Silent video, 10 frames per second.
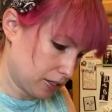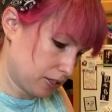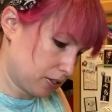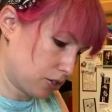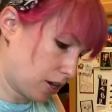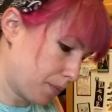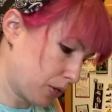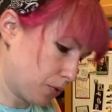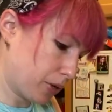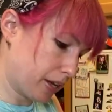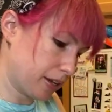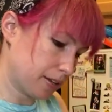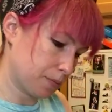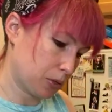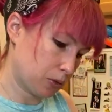Chopping away
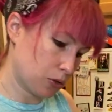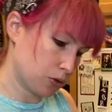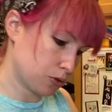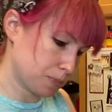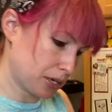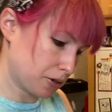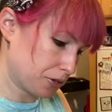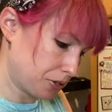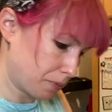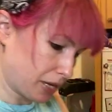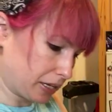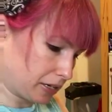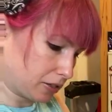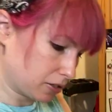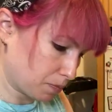at my rosemary, making
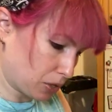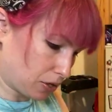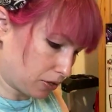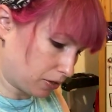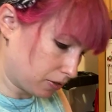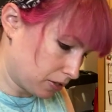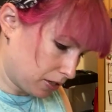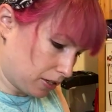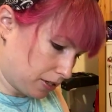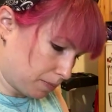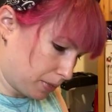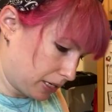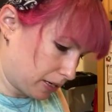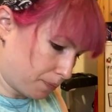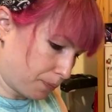it small,
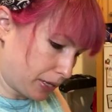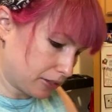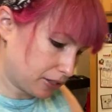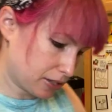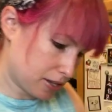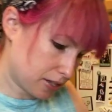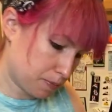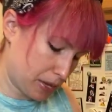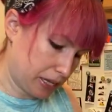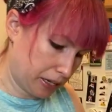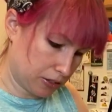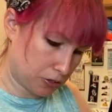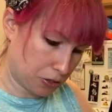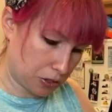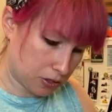making it bite-sized, making it
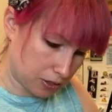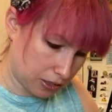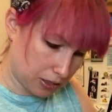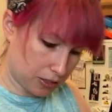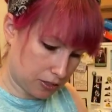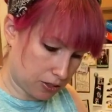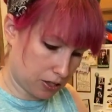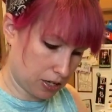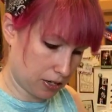sauce-sized.